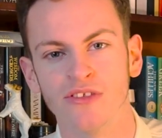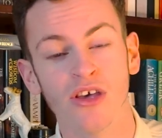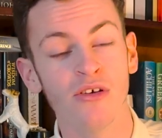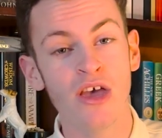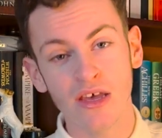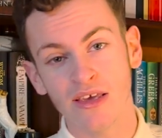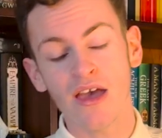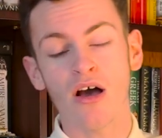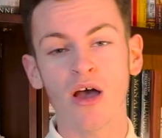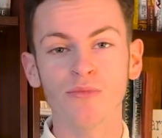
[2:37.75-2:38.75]
So
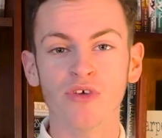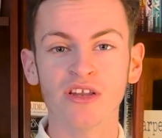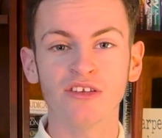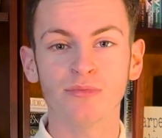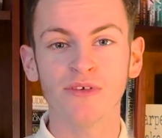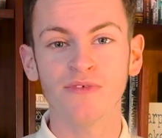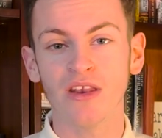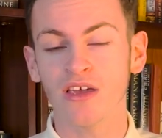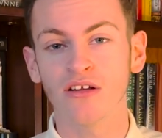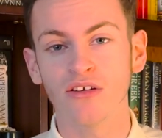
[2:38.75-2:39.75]
yeah, I'm ready to be
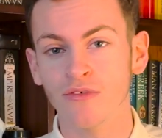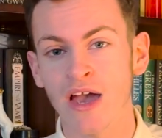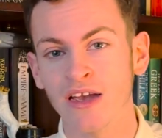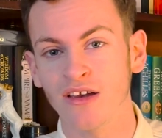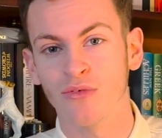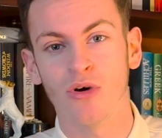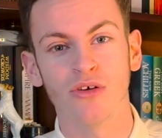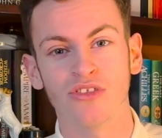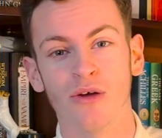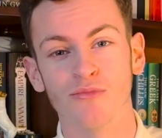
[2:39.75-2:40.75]
feeling a lot of anger
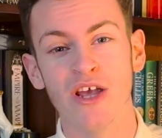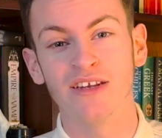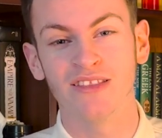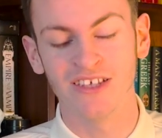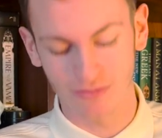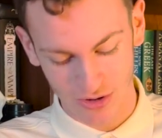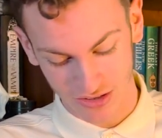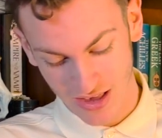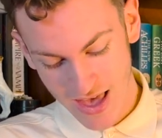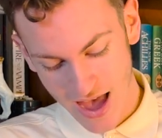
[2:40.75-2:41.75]
whilst I'm reading these
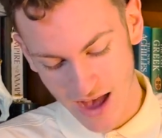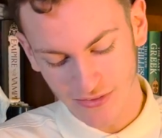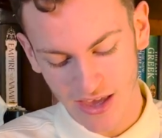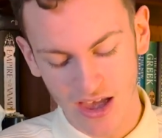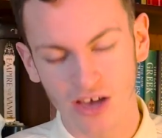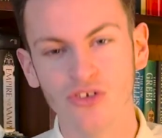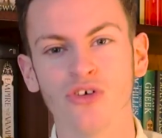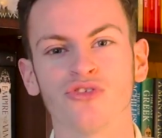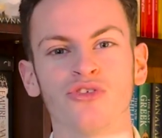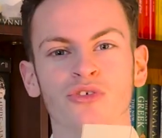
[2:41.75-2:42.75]
books, and they are
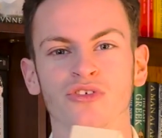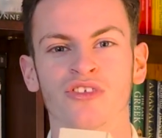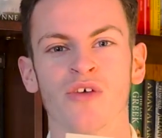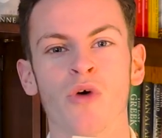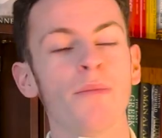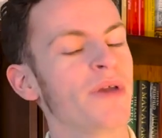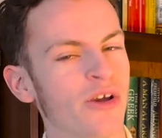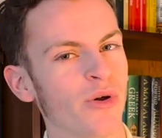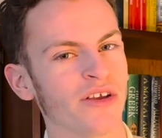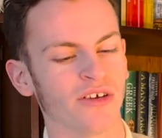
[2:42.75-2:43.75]
not short, so it won't be a
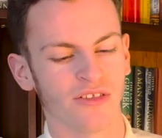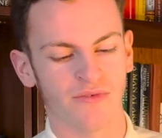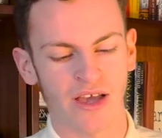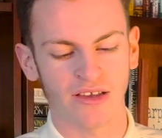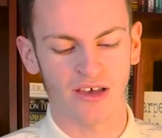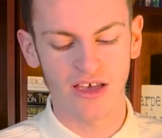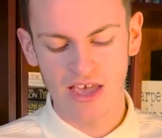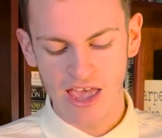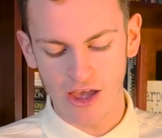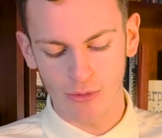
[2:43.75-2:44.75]
quick dose of anger.
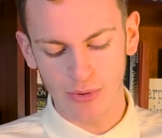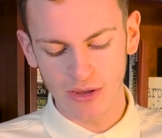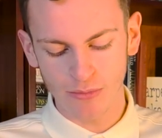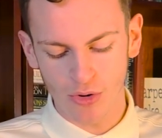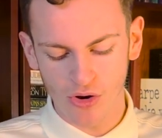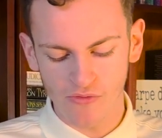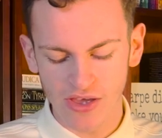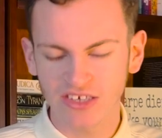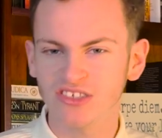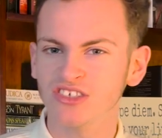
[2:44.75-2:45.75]
It will be more of
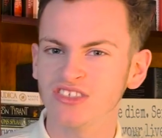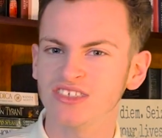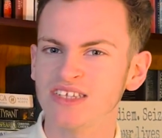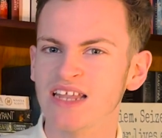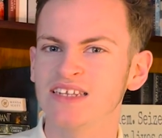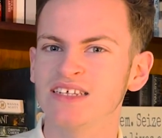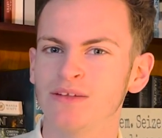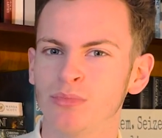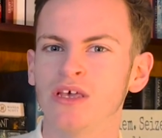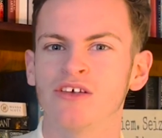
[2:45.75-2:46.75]
a
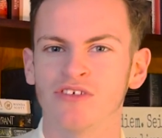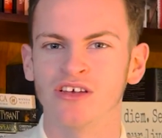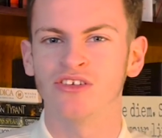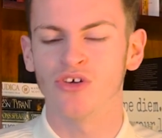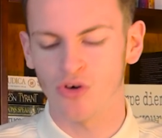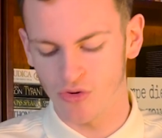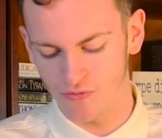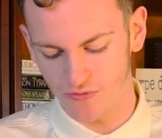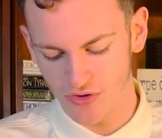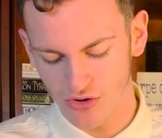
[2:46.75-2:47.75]
suspended period of
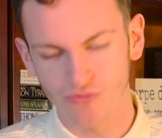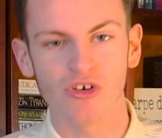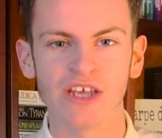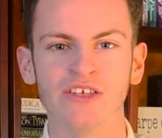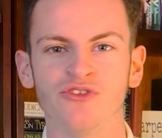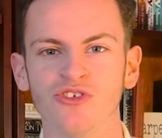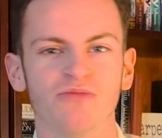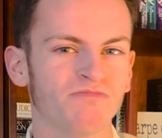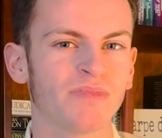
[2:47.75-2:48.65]
rage.